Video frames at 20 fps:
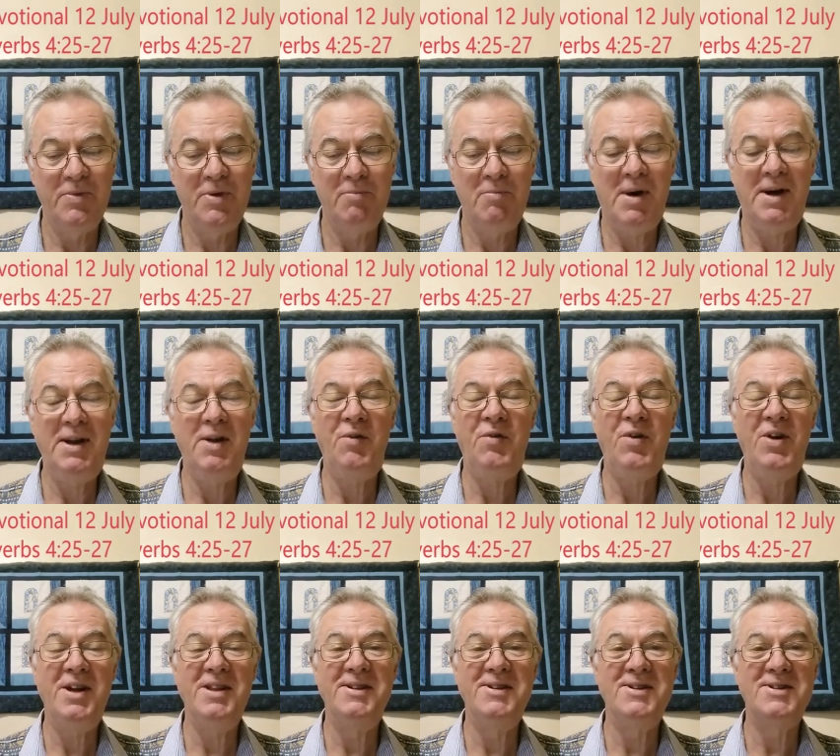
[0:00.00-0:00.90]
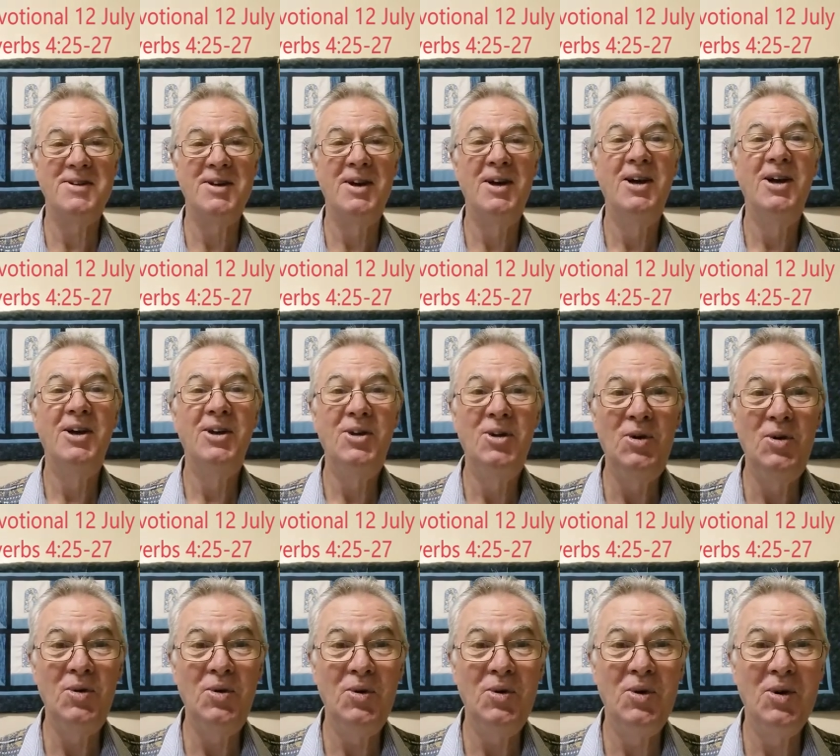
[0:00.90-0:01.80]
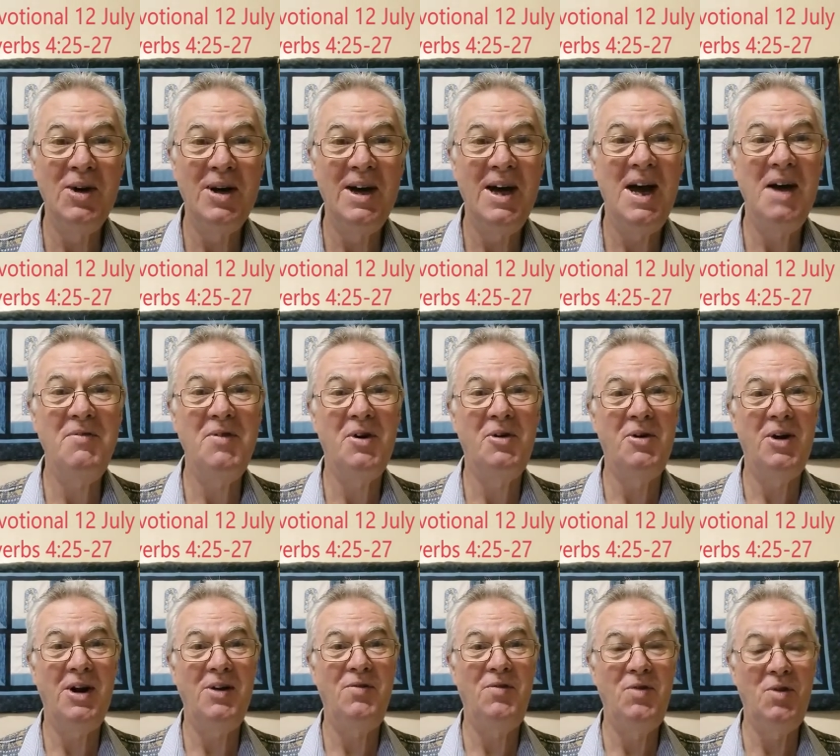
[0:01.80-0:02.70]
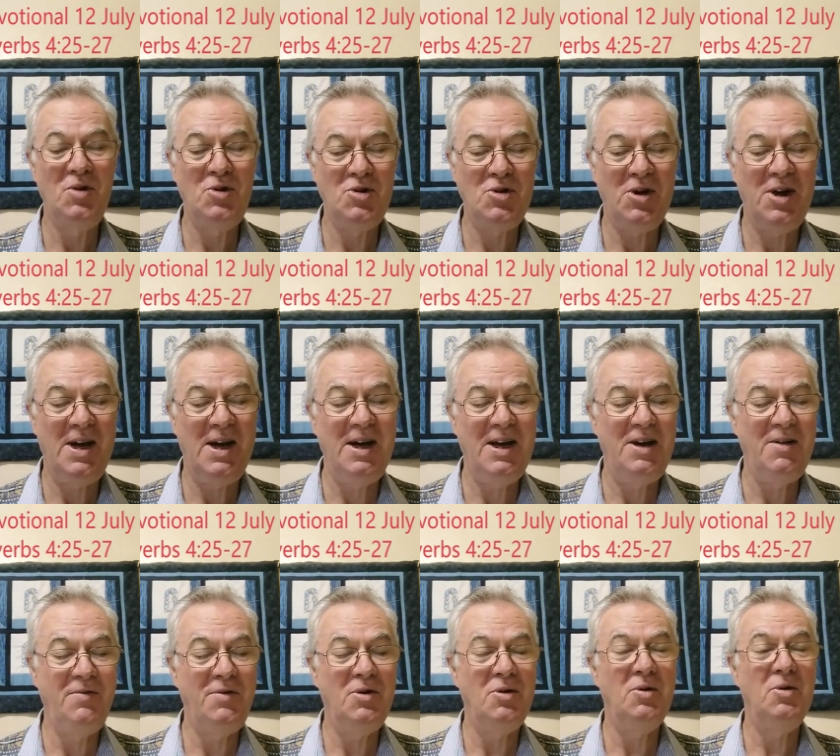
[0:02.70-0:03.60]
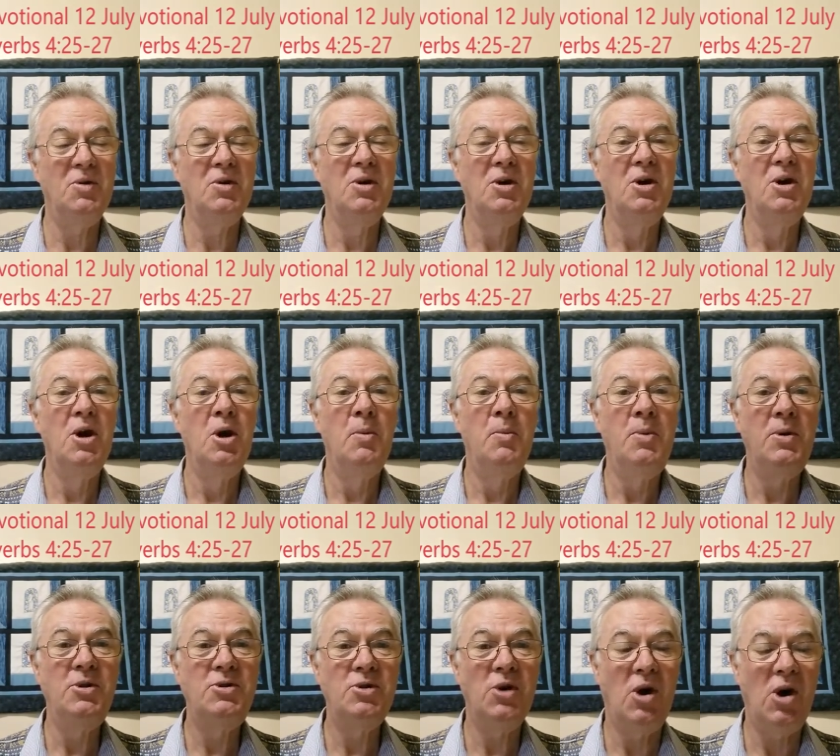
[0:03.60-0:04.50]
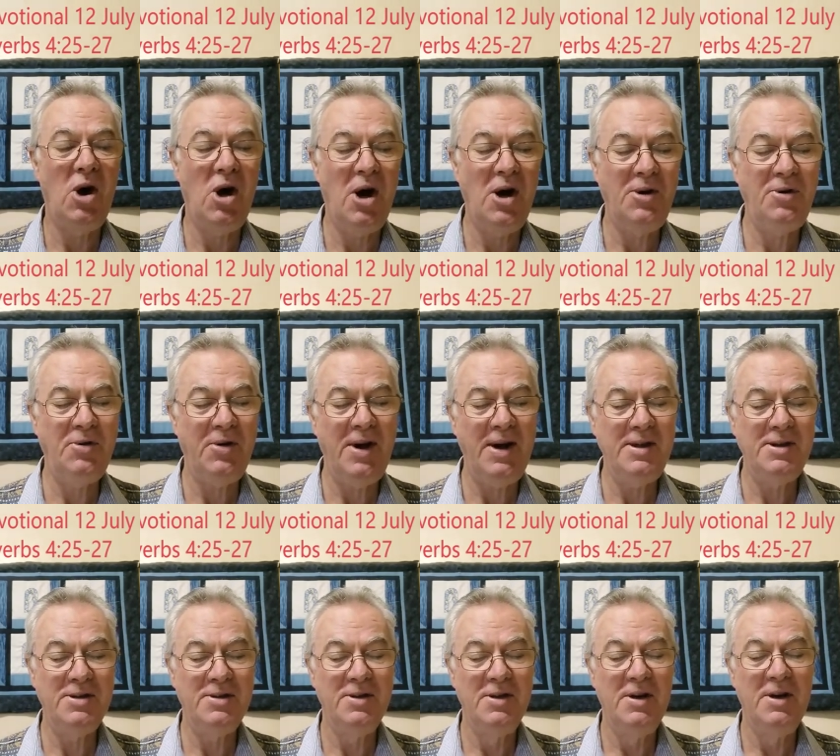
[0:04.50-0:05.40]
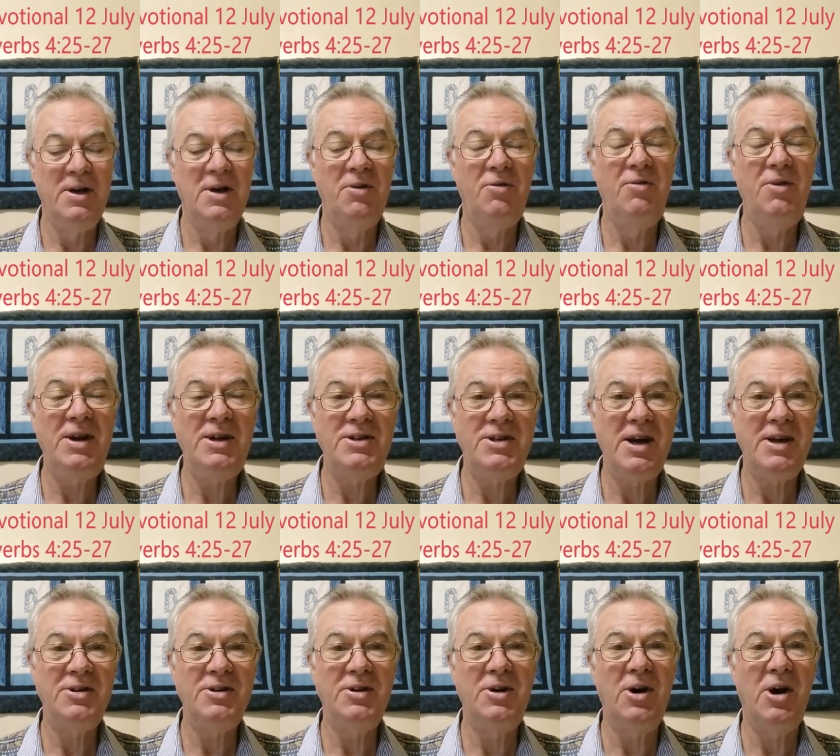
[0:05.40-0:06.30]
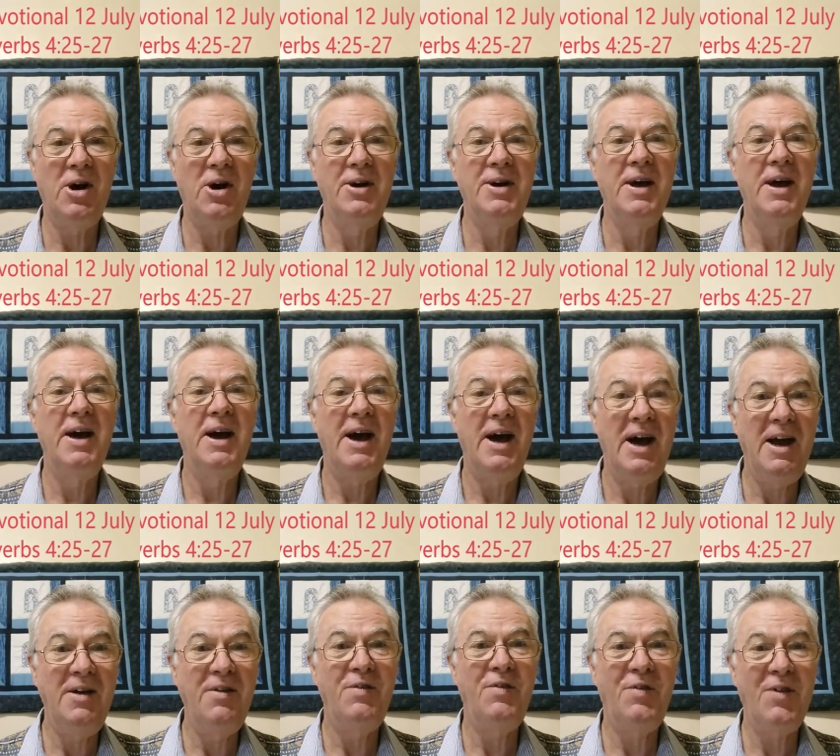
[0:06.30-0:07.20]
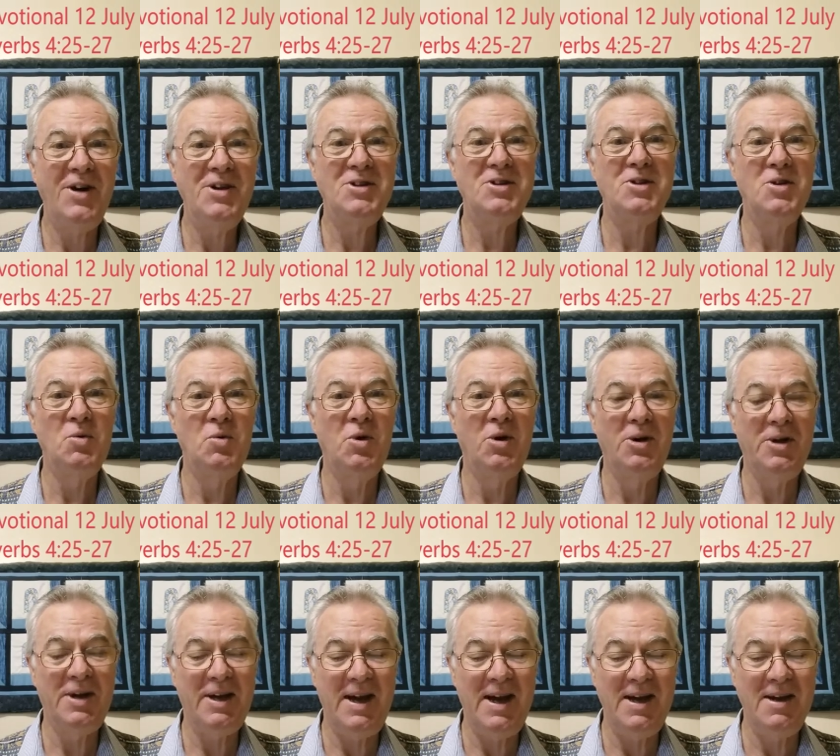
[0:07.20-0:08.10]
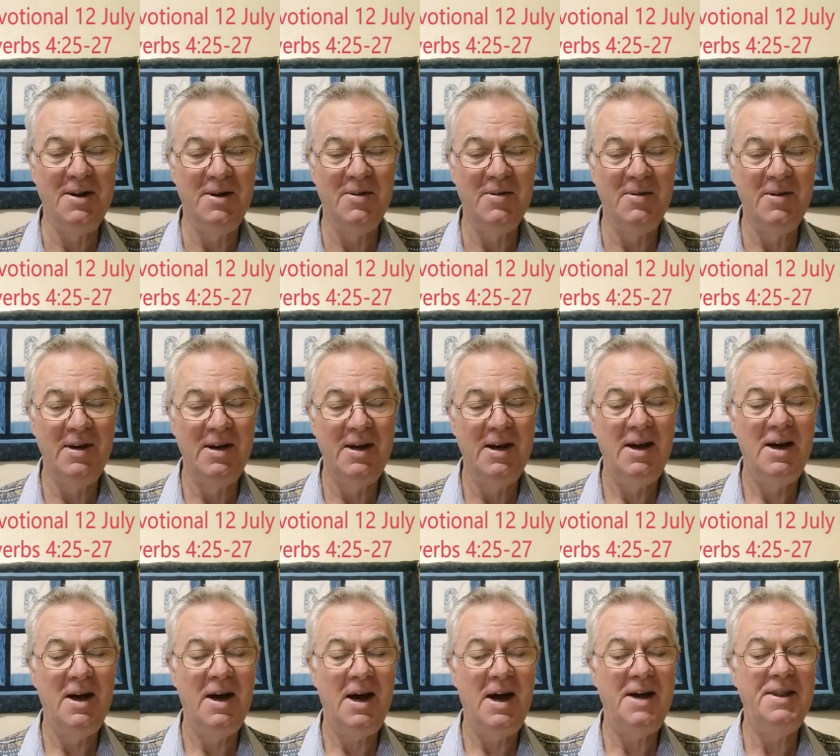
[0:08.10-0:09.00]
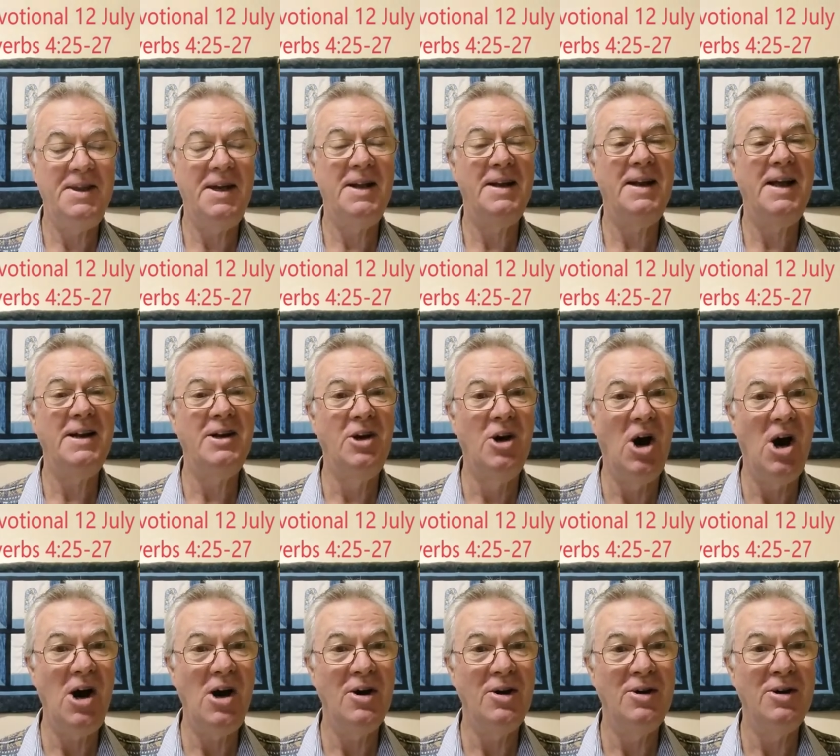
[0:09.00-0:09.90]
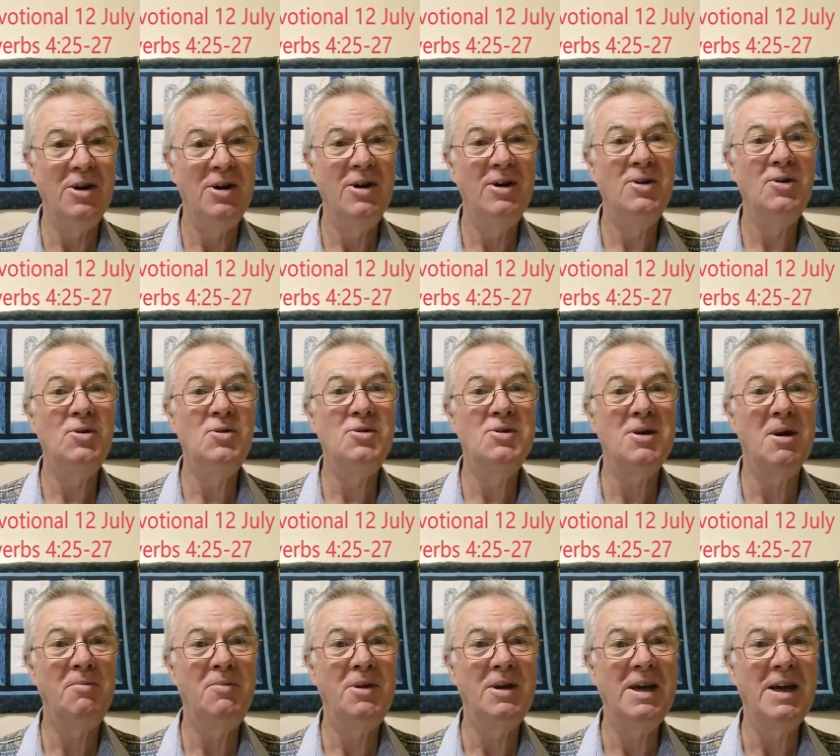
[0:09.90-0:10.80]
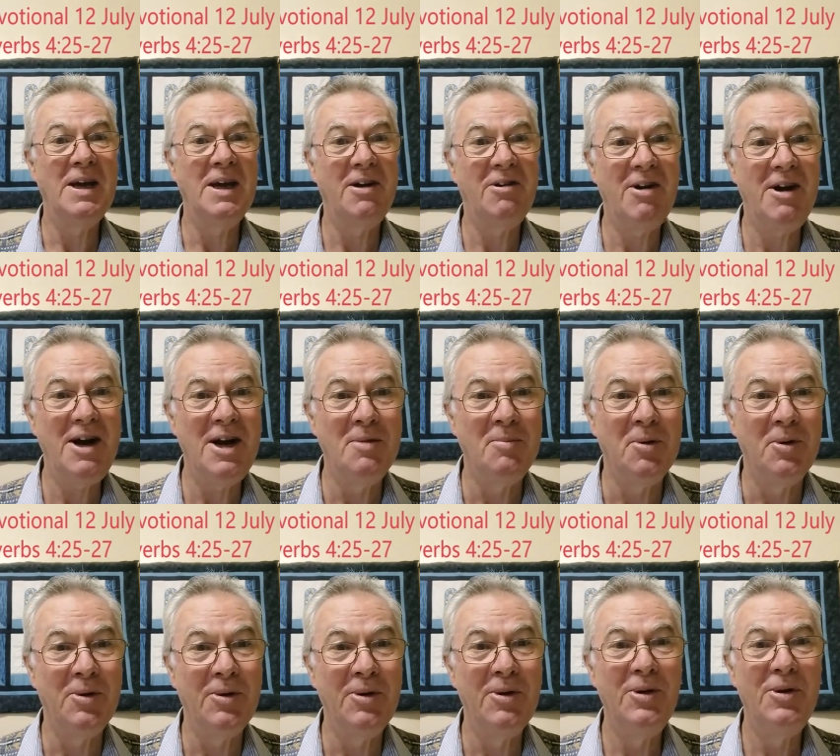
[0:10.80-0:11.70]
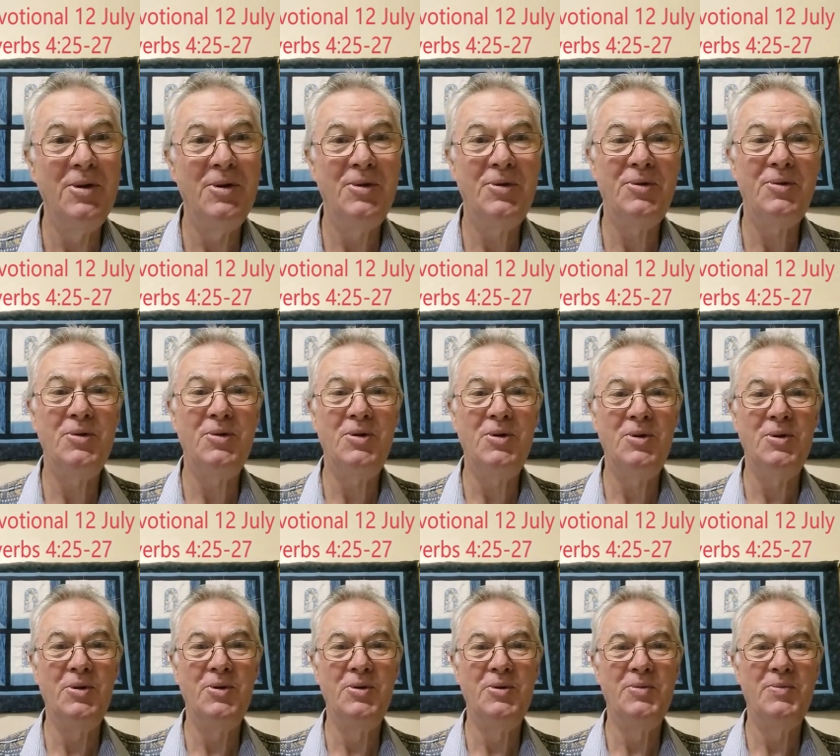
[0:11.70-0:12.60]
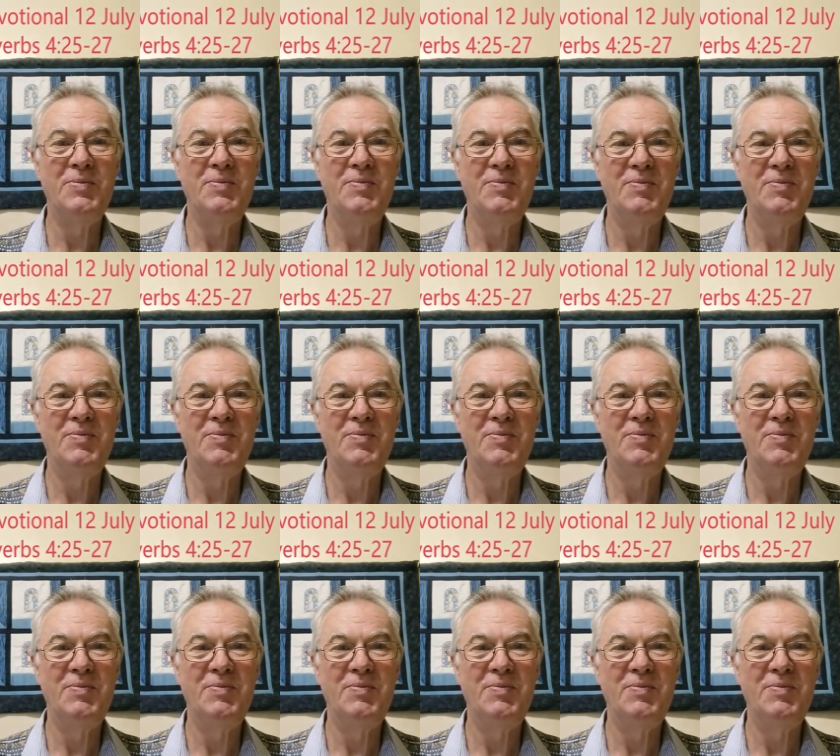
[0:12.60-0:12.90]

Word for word: My dear friends, you have a great future ahead of you. Put your heart right, reach out to God, and face the world again. And then let God do something incredible through you.